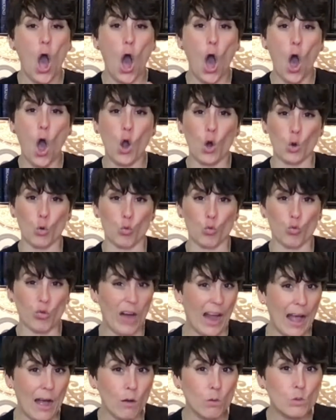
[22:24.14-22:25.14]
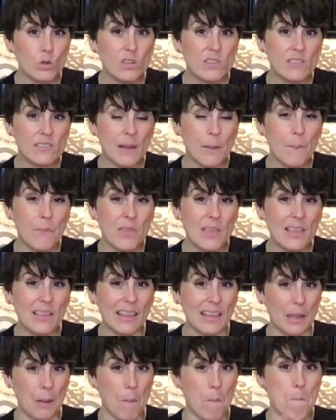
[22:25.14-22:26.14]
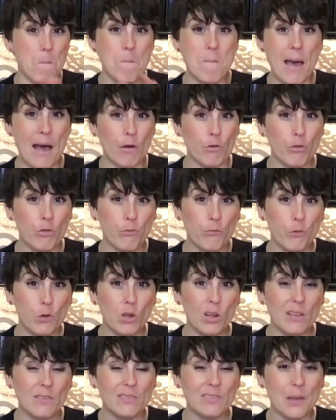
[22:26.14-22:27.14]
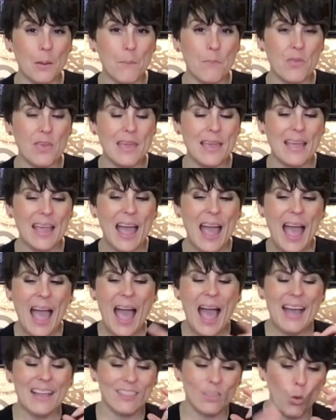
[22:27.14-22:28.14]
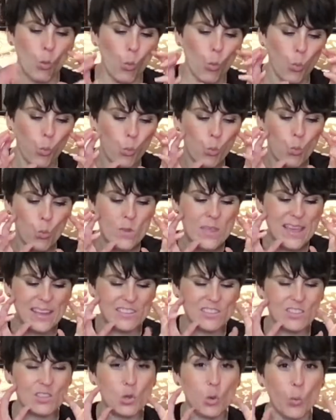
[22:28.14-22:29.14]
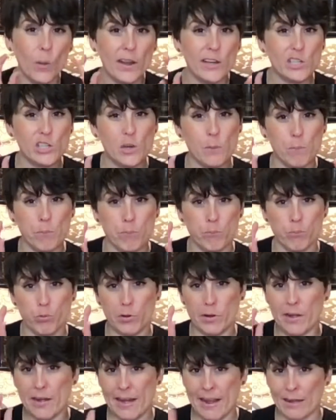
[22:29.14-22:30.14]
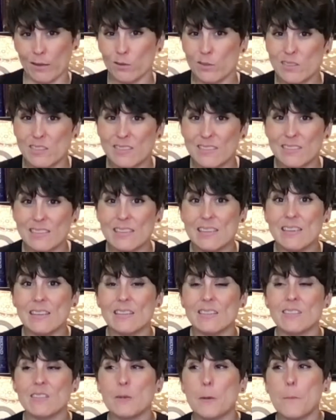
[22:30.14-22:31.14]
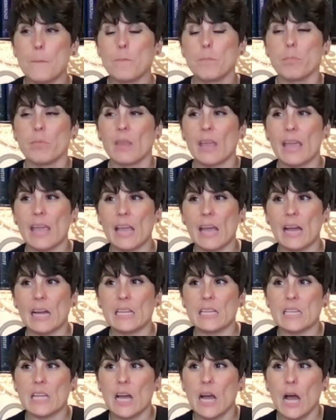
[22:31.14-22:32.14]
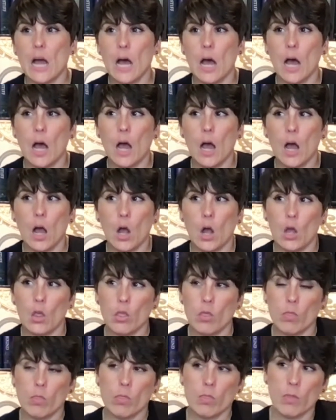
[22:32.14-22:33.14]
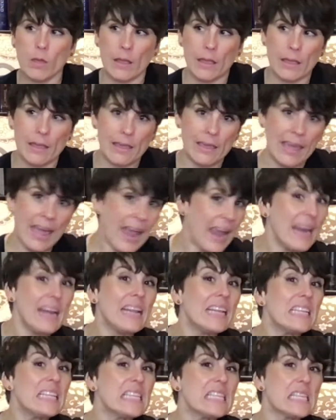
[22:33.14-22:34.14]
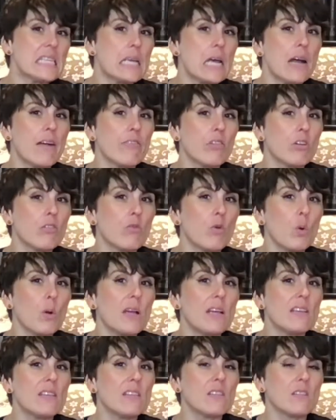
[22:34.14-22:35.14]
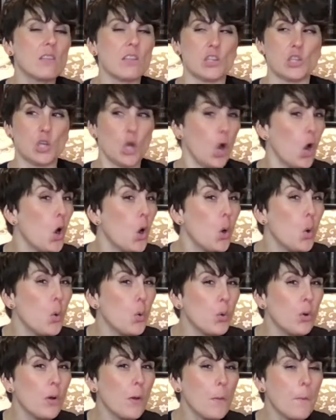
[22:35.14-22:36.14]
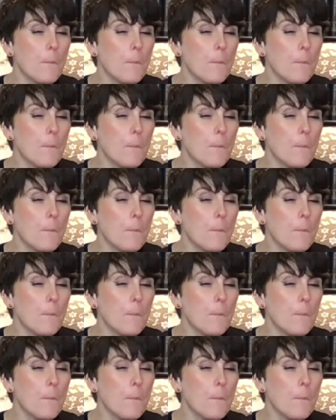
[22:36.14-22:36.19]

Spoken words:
around something, like a mouthful of something. Just the way she pronounces things, and the cadence of her voice, the tone